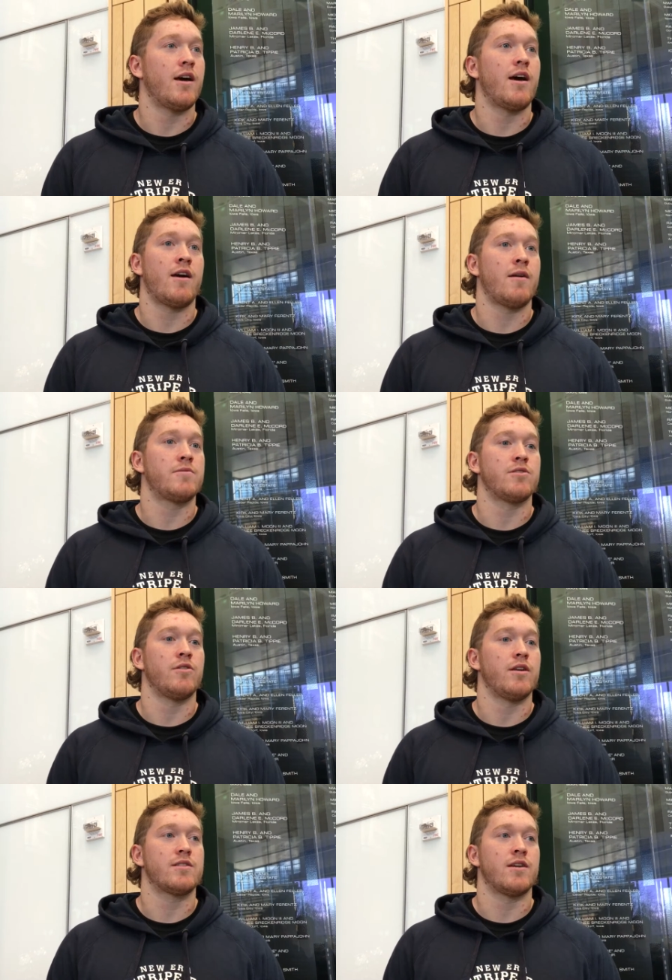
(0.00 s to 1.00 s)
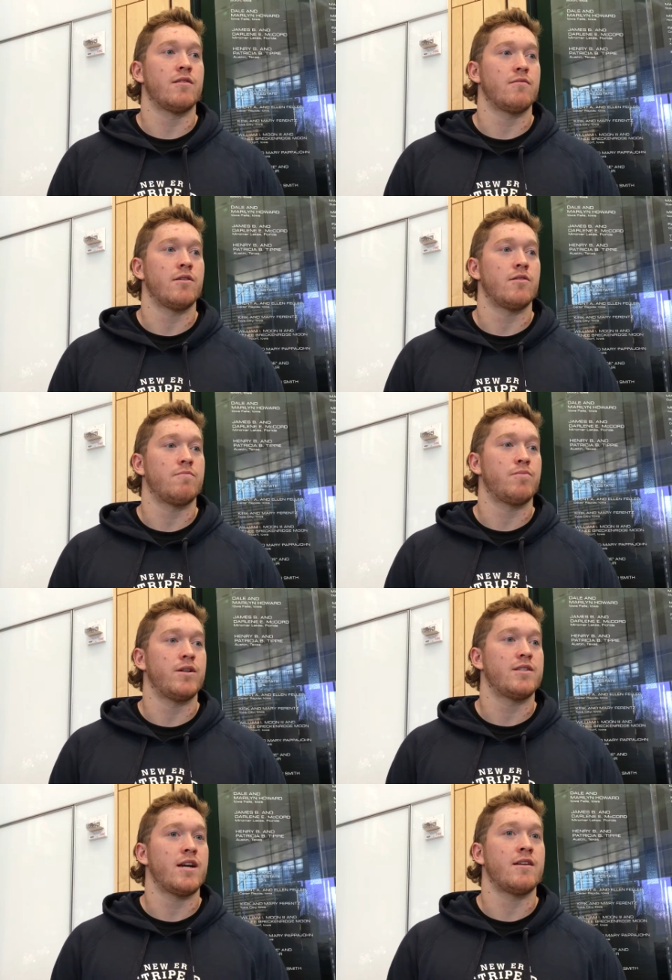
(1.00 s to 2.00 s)
Yeah, absolutely. It's a, you know,
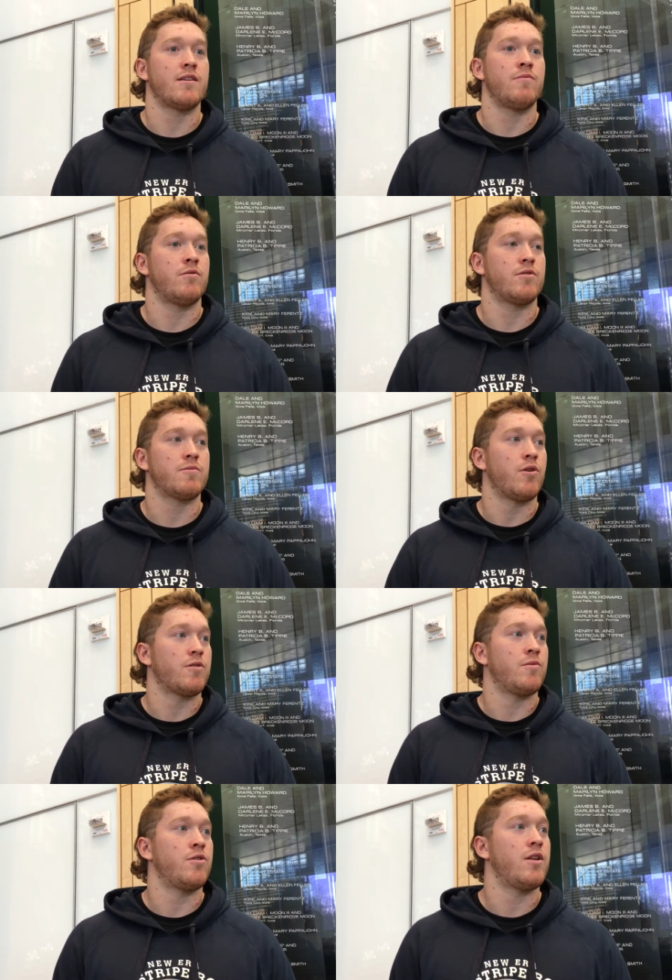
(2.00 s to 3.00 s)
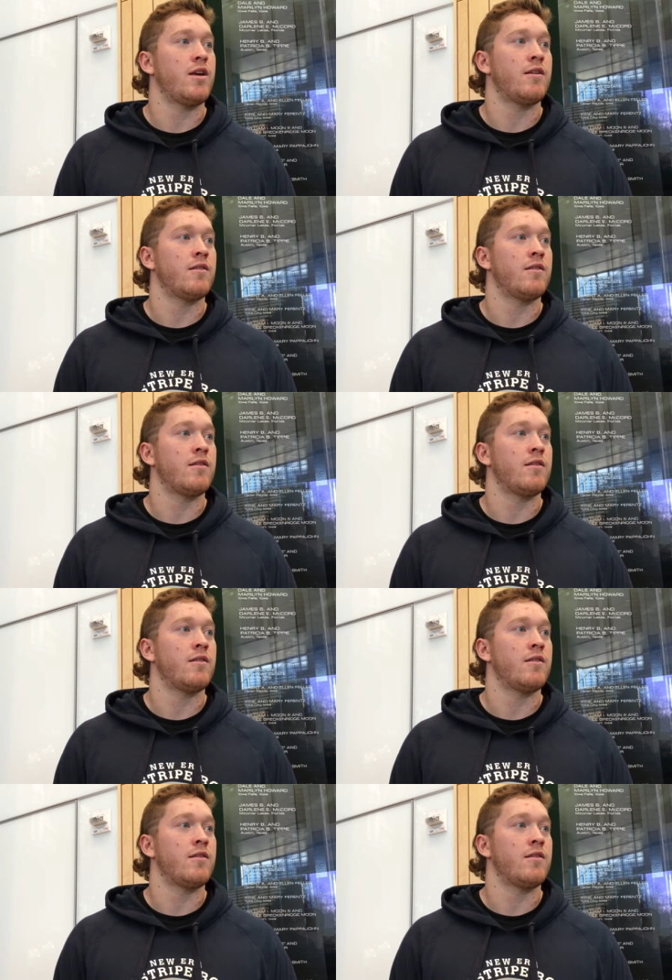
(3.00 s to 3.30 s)
pretty tight-knit community, a small community.